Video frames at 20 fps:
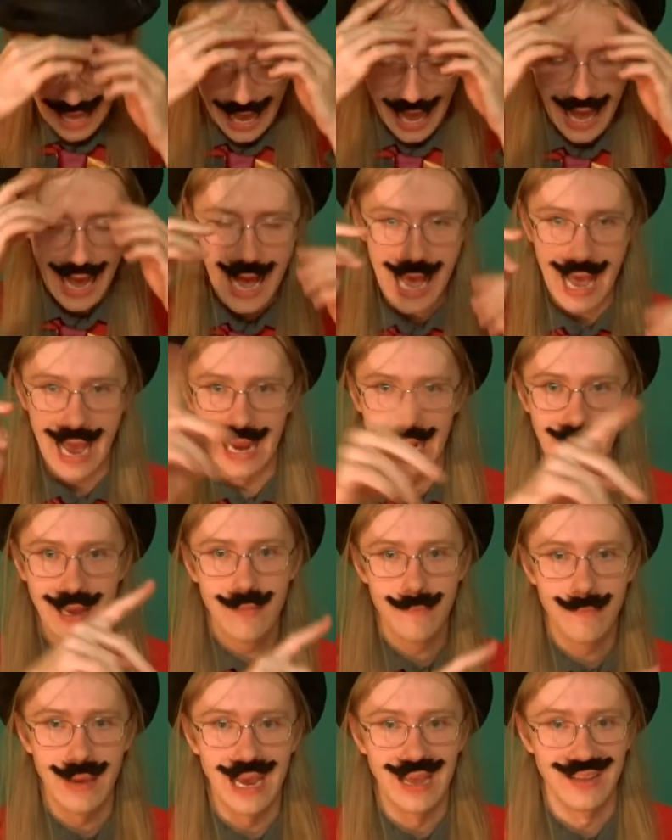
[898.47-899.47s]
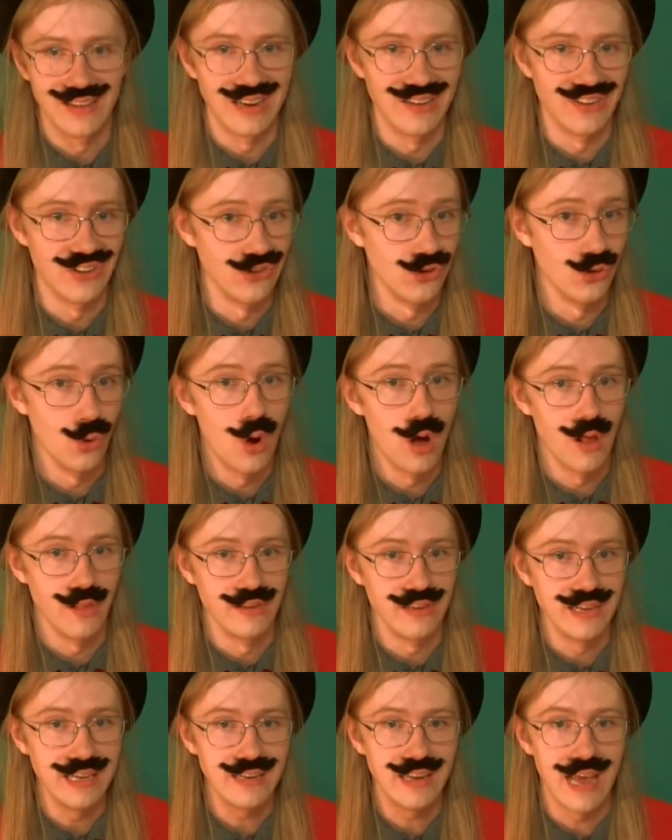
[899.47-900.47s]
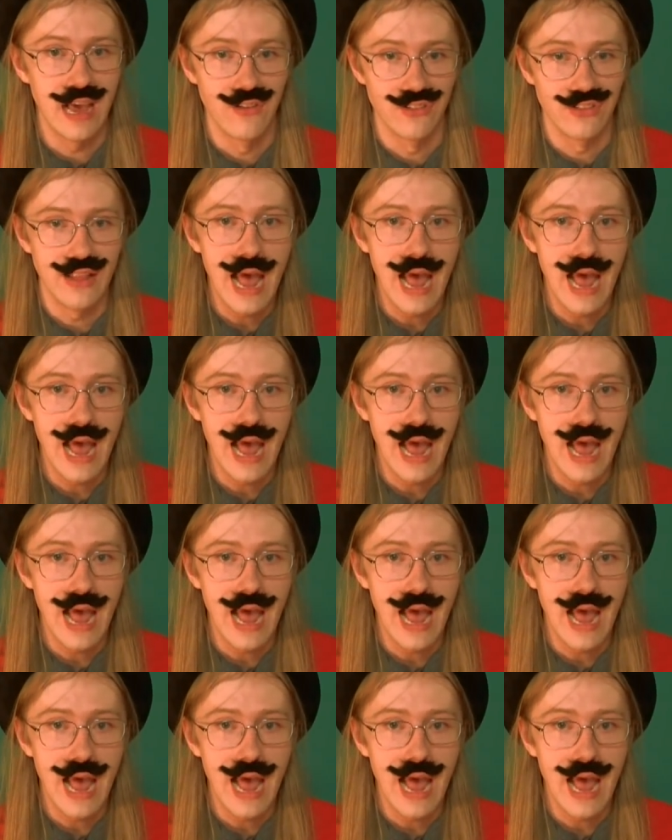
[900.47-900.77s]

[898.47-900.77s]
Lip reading: I pay attention to all the details.